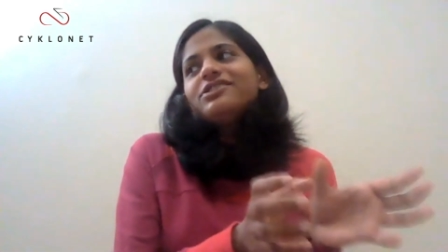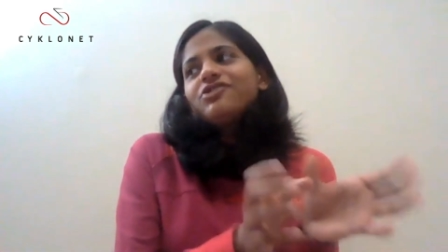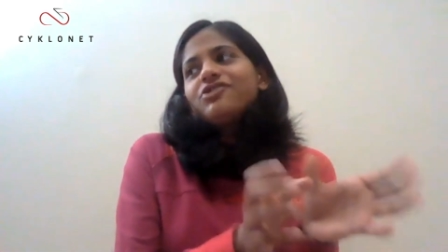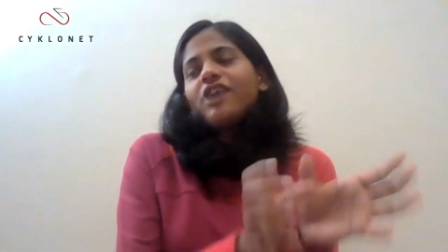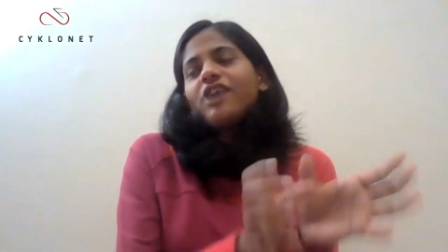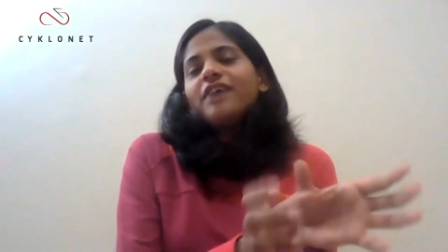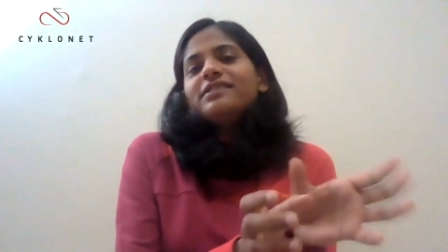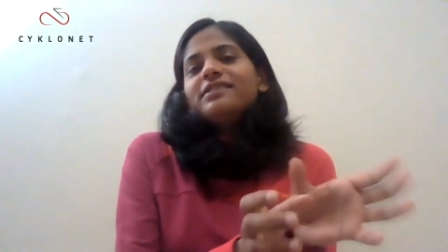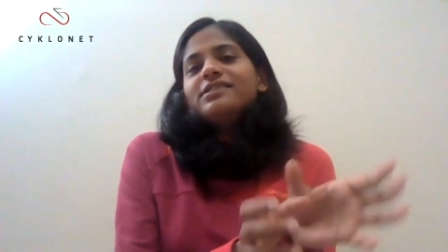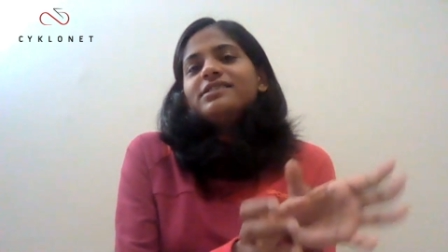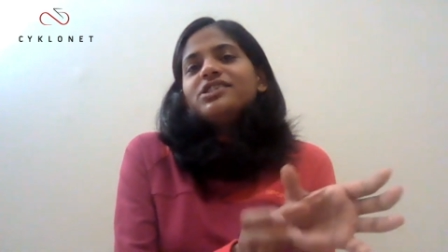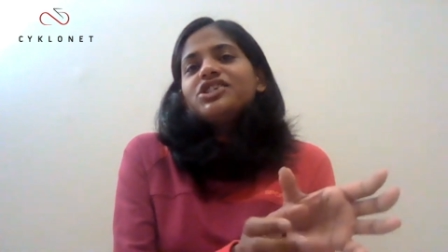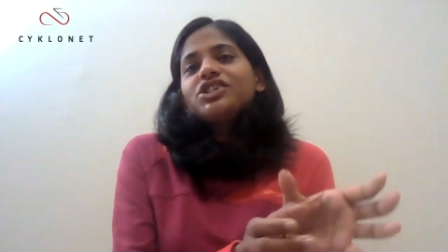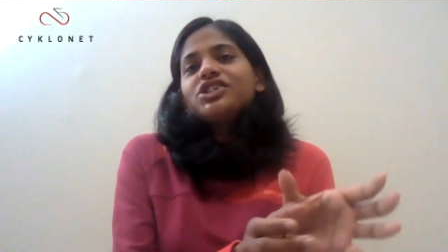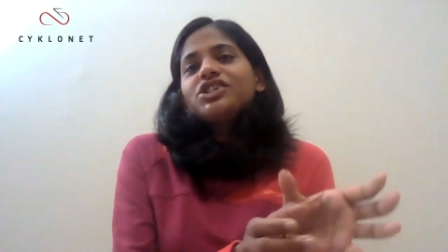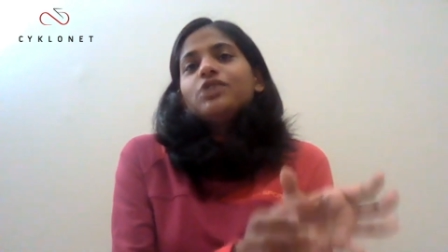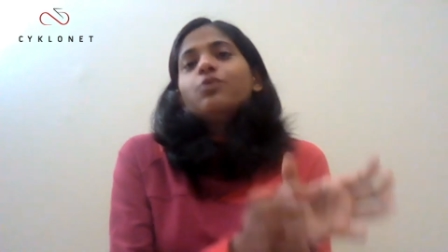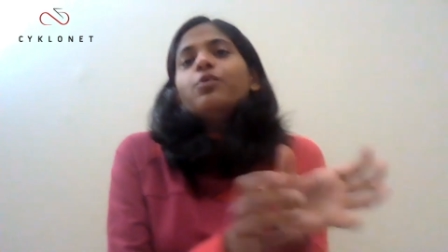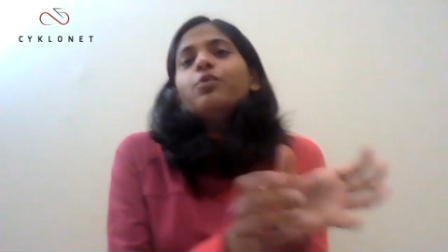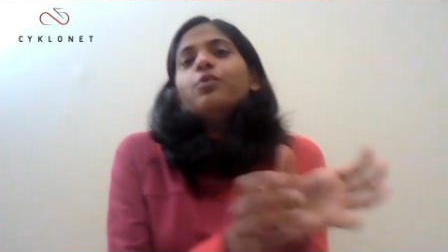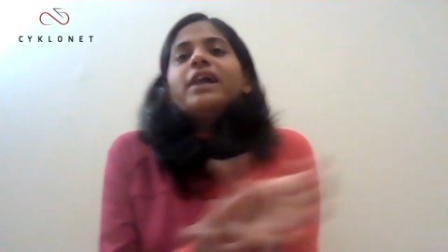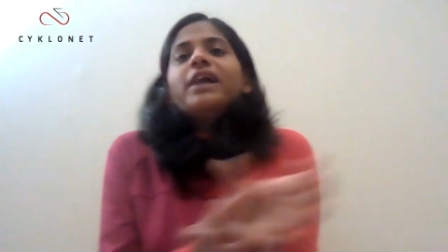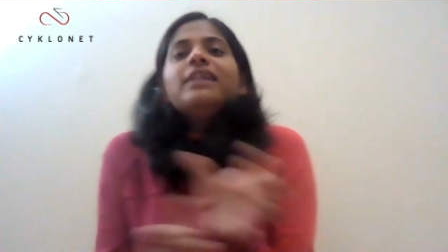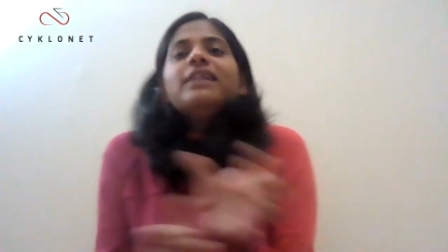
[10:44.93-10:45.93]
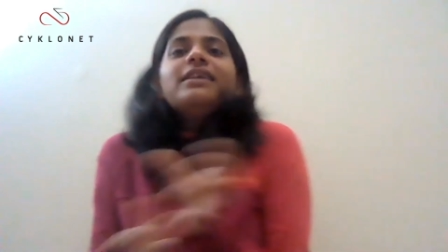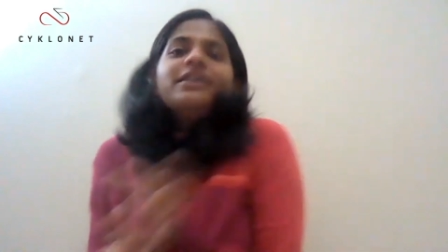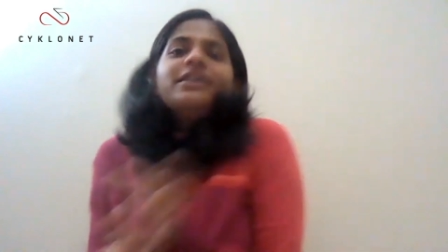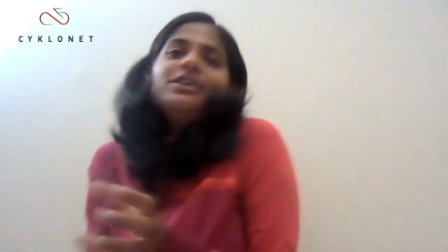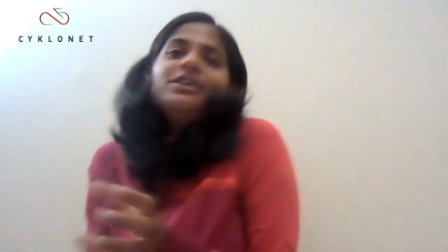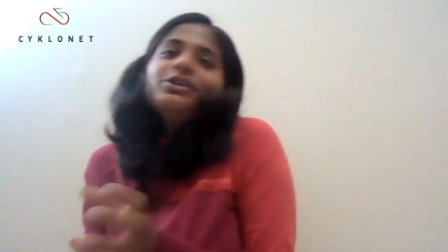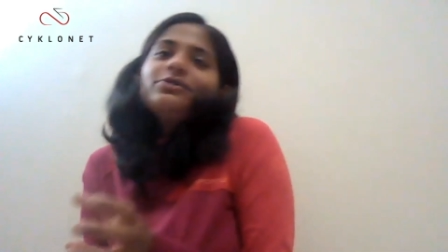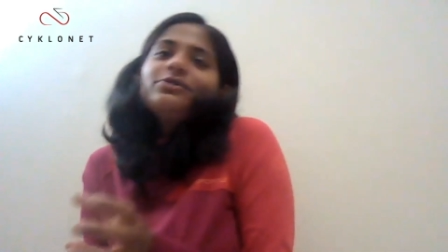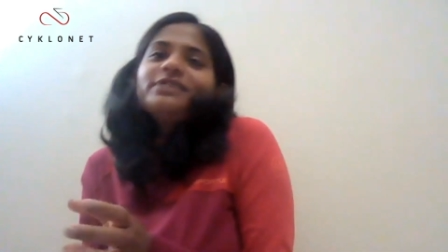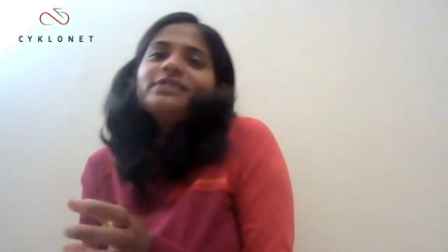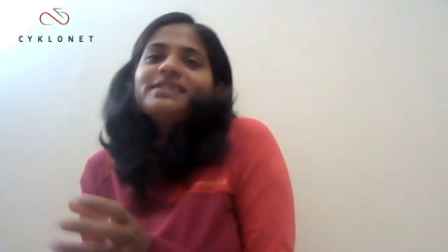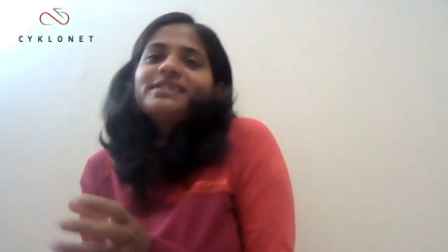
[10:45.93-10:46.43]
transitioned well
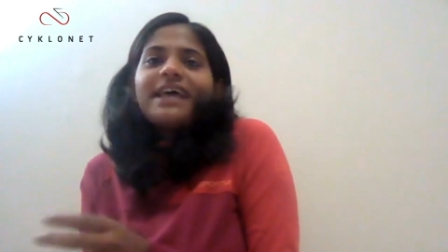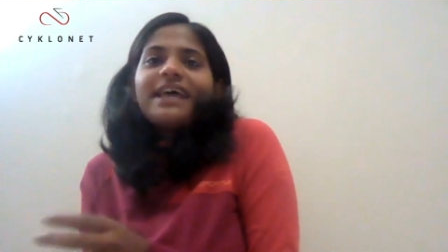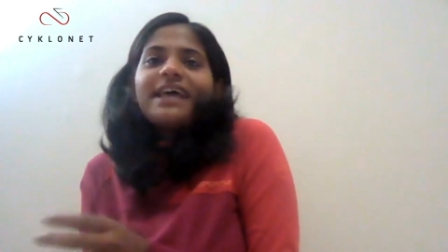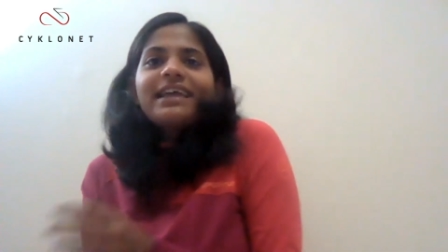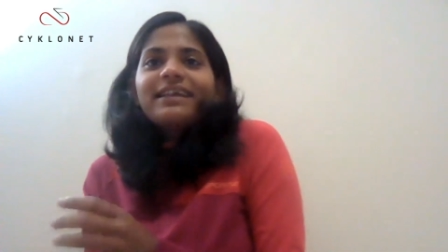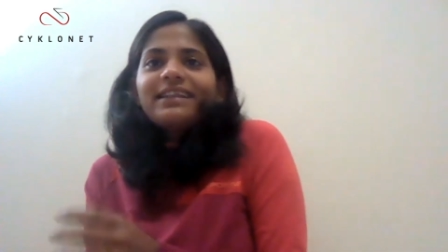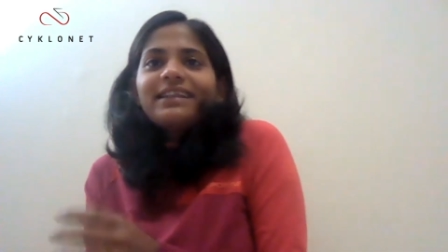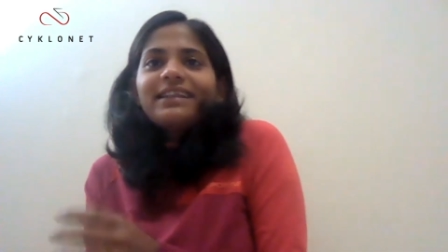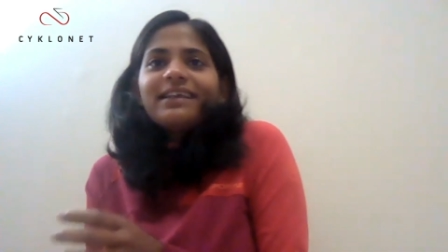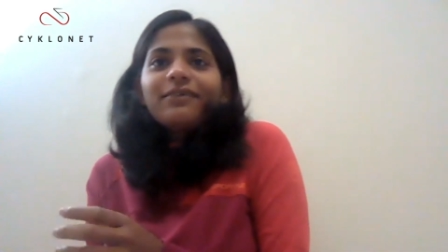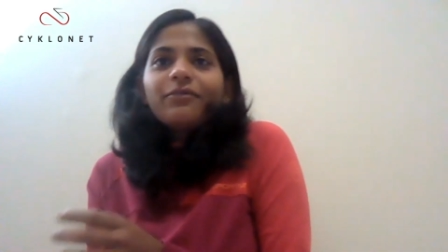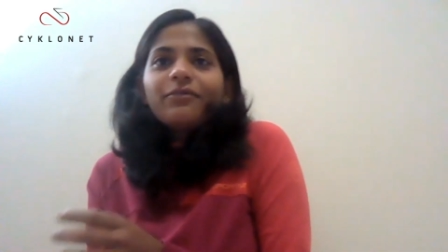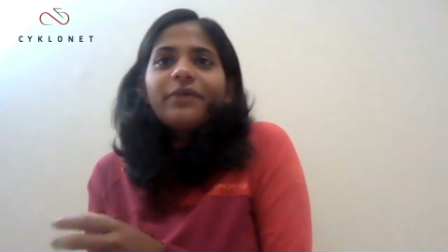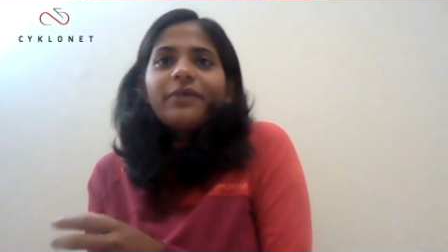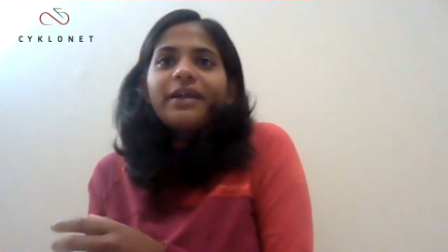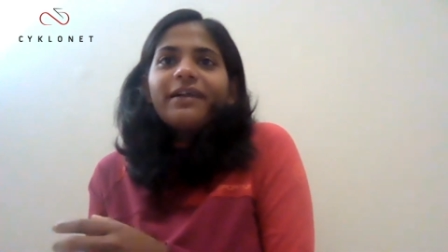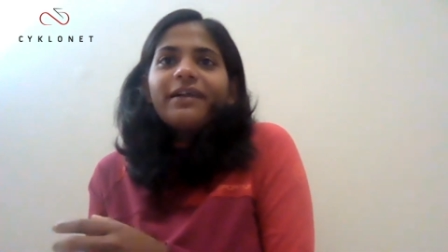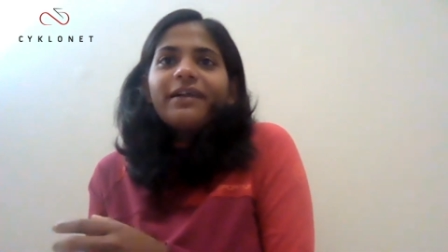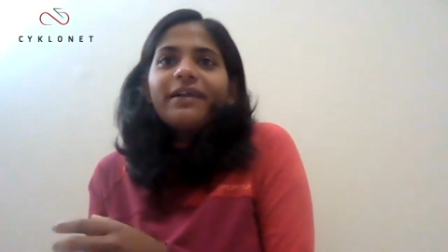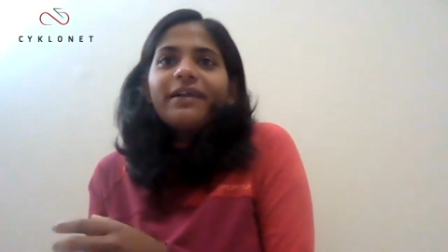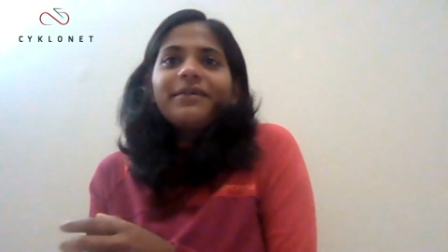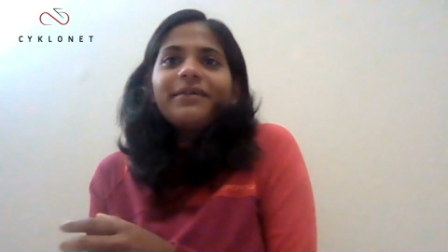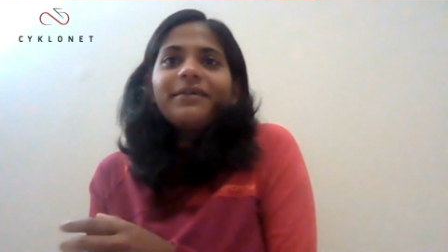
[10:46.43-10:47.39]
into the cycling, where